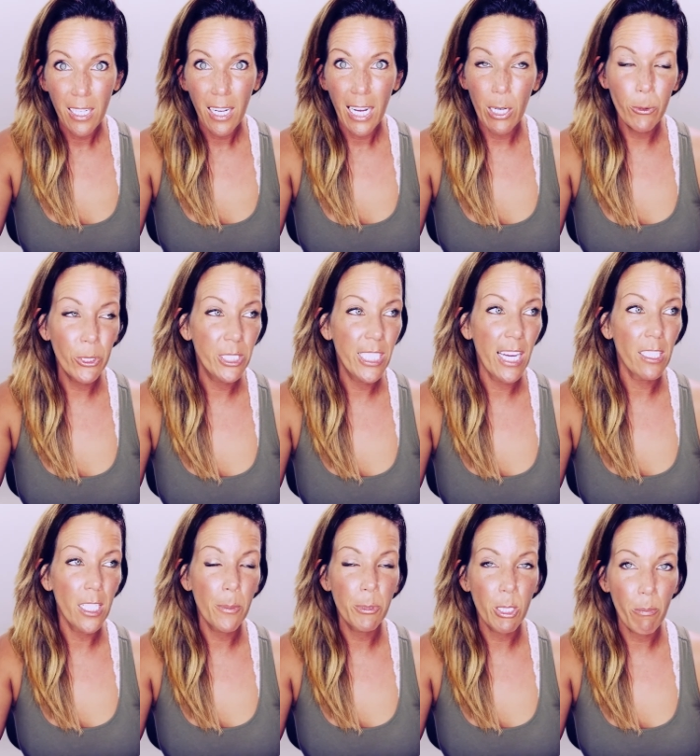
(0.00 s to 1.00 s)
I would yell
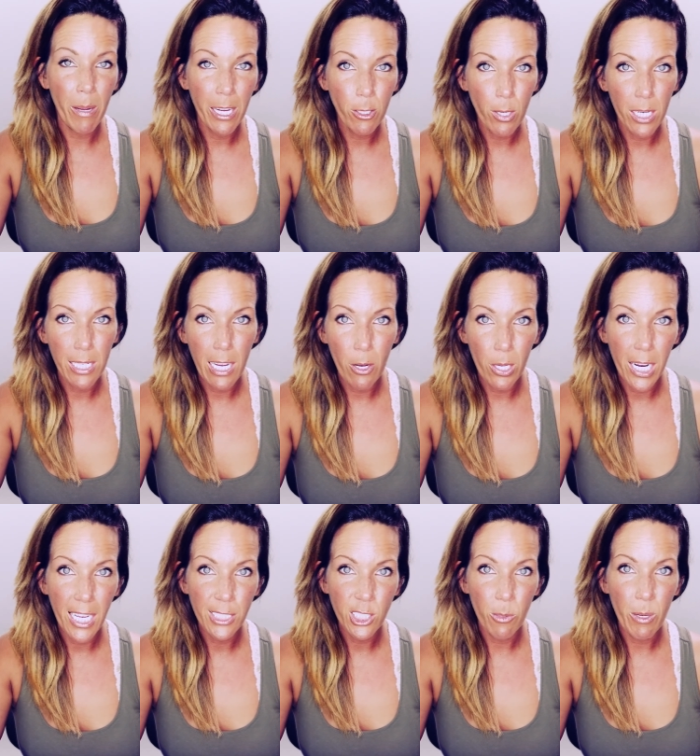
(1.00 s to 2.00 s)
up to Mike right now and
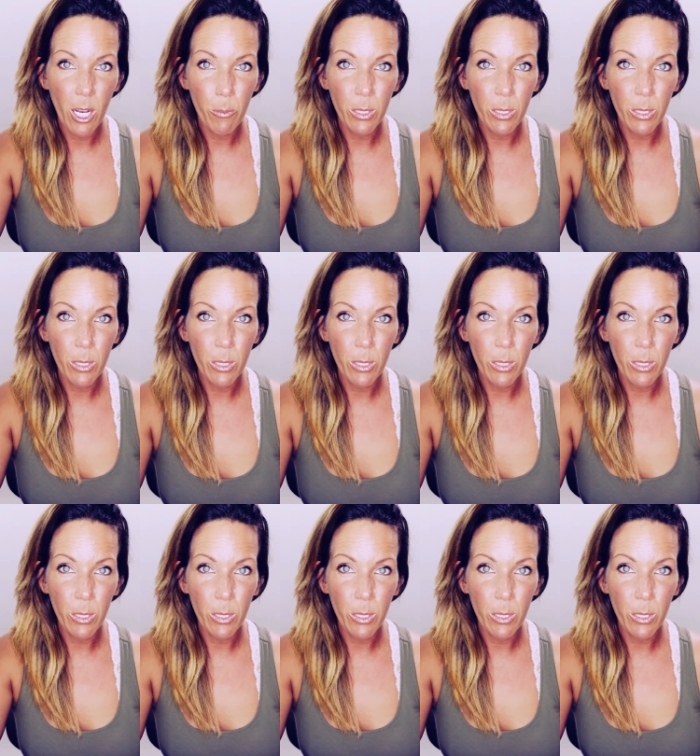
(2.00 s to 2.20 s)
ask him how